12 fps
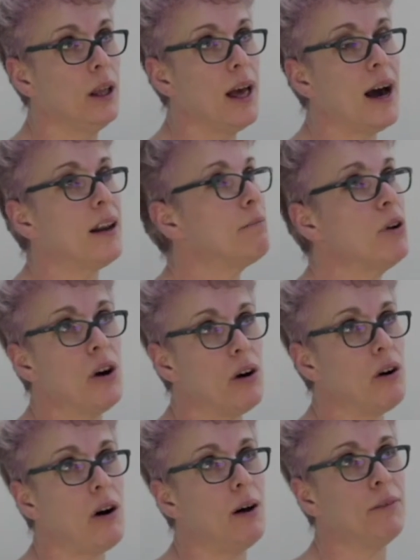And I'm
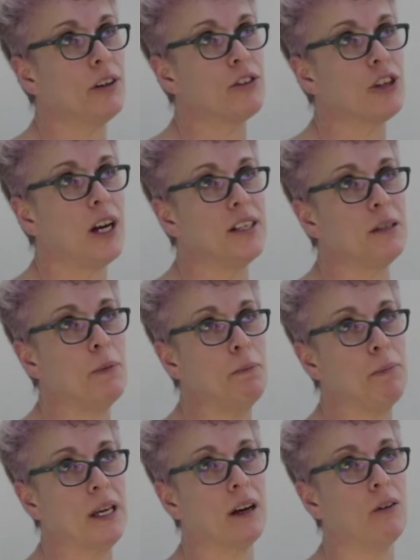not. I'm not trying to be
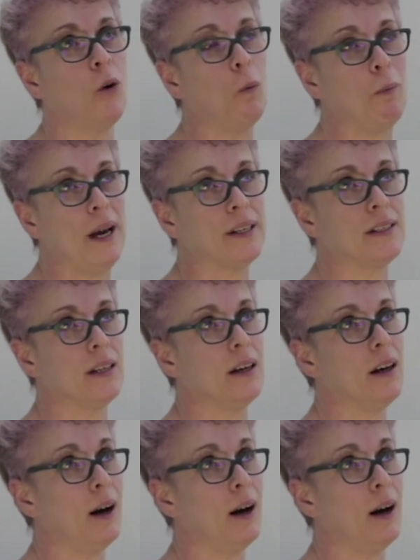bigger or better.